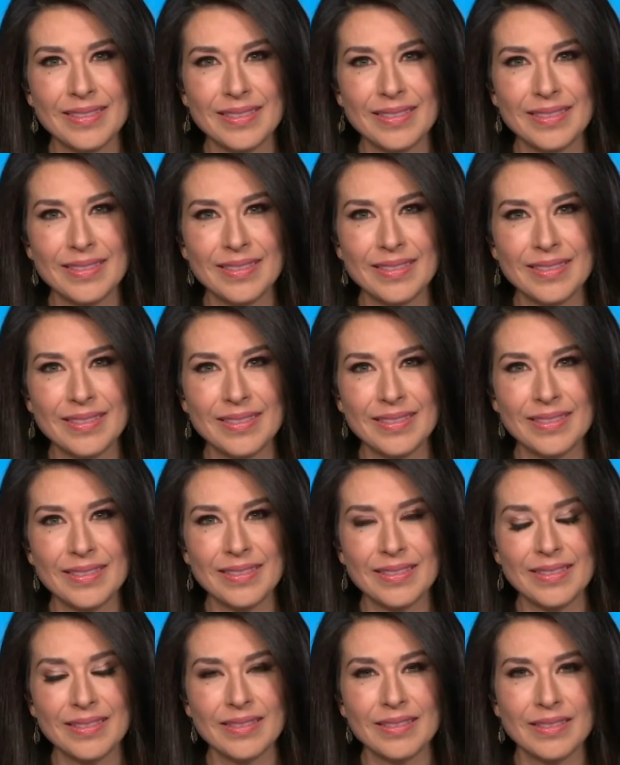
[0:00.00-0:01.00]

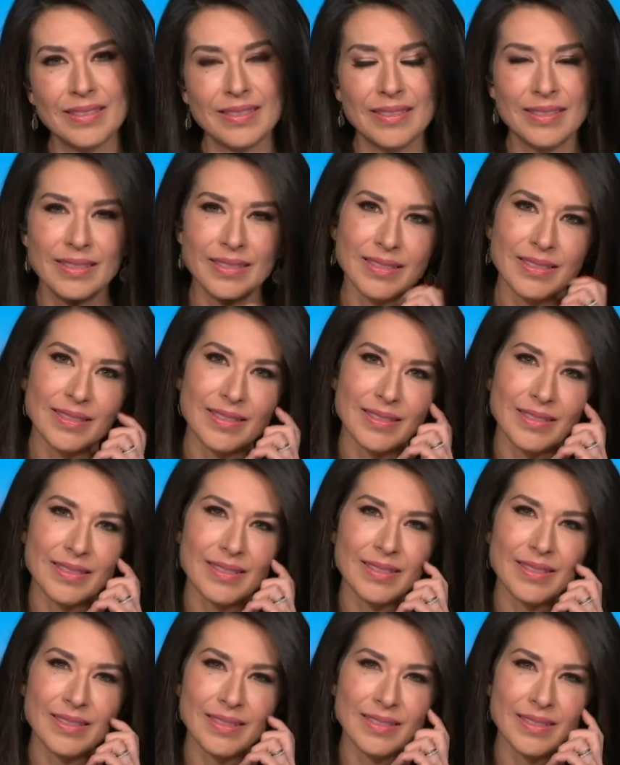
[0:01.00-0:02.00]

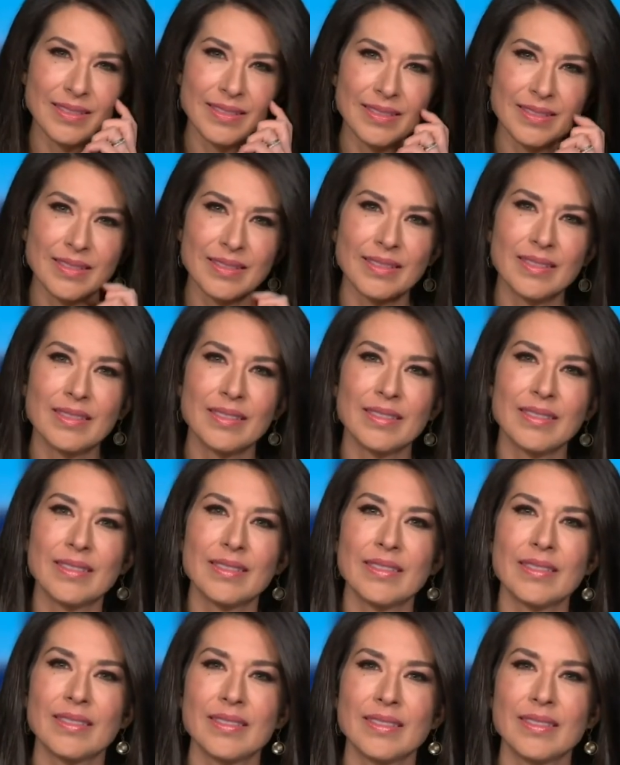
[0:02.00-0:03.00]

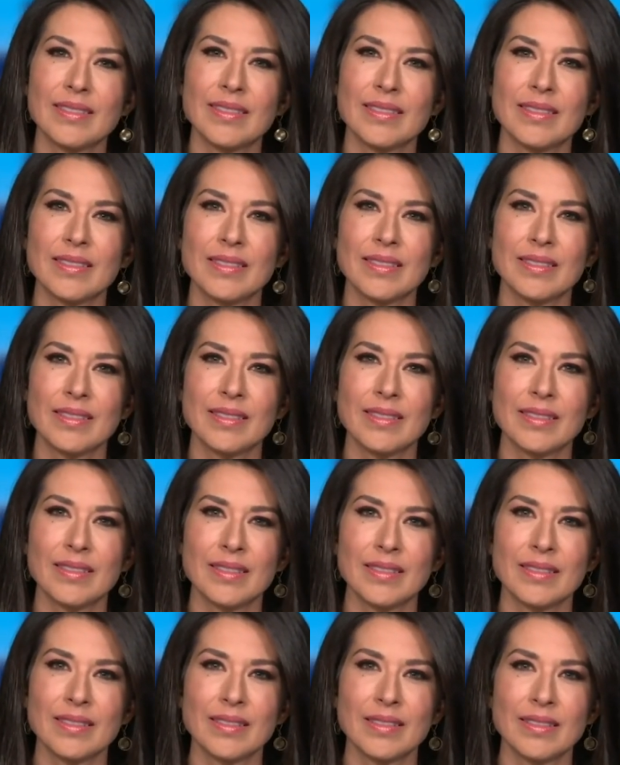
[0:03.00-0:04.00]

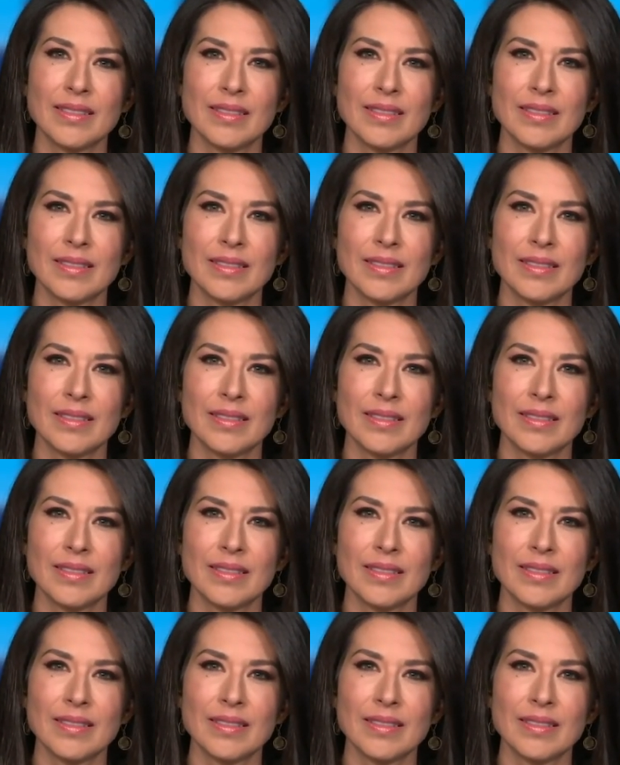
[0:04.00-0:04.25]
[no speech]